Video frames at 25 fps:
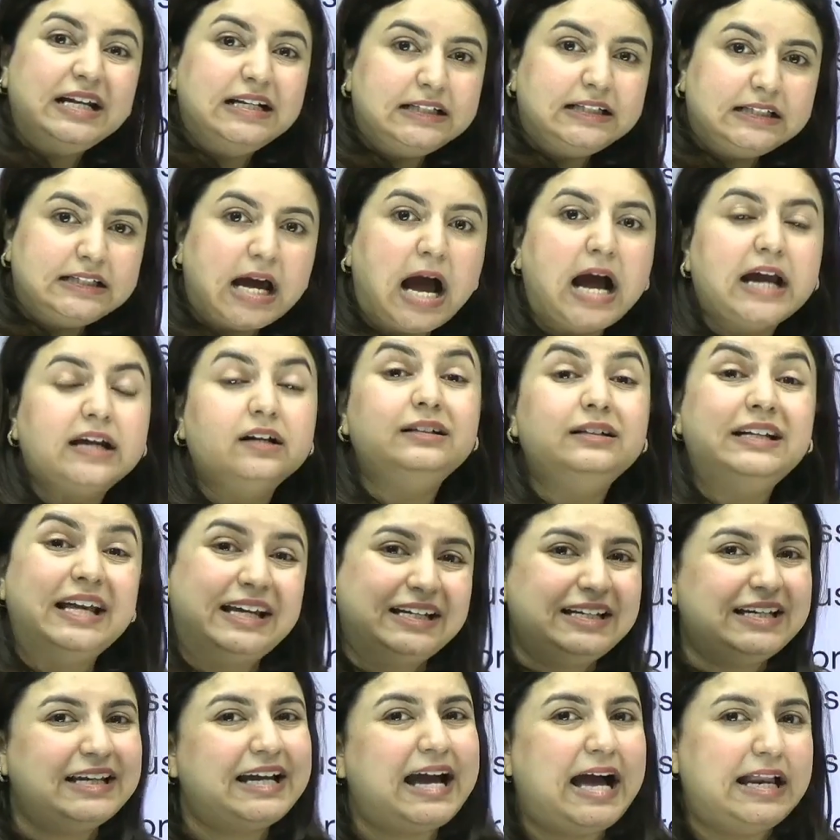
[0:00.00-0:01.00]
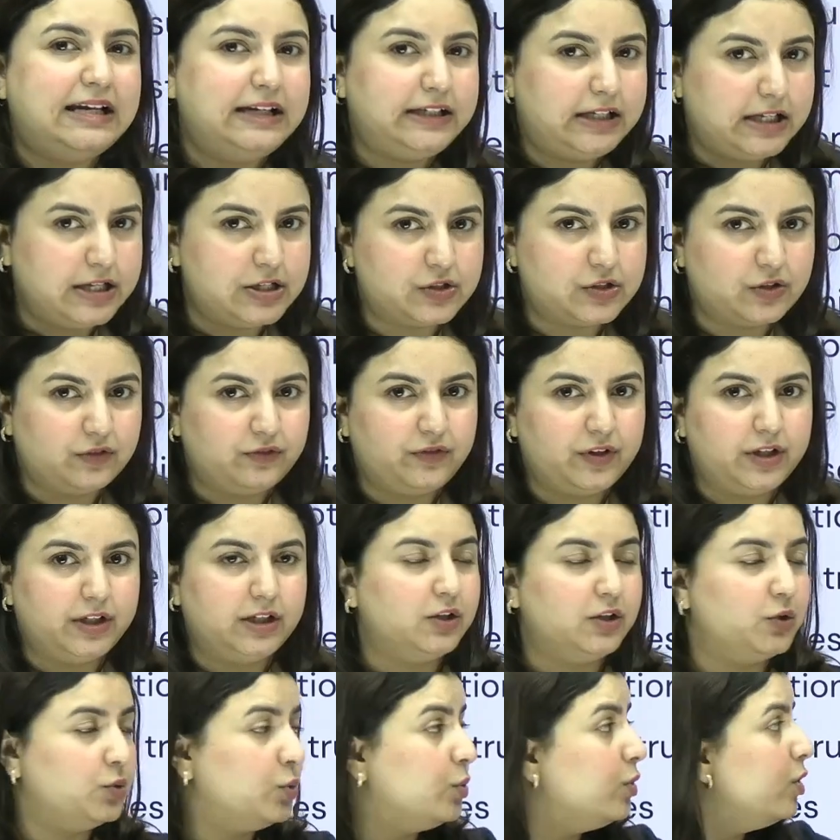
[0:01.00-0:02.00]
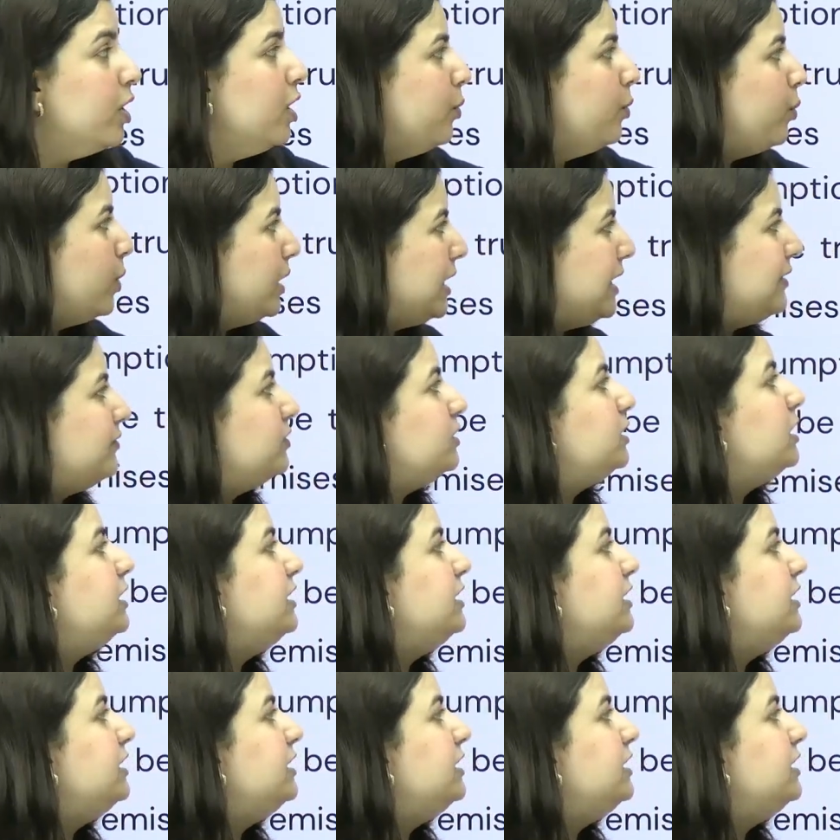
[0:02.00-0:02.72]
entire technicalities of it. Whatever the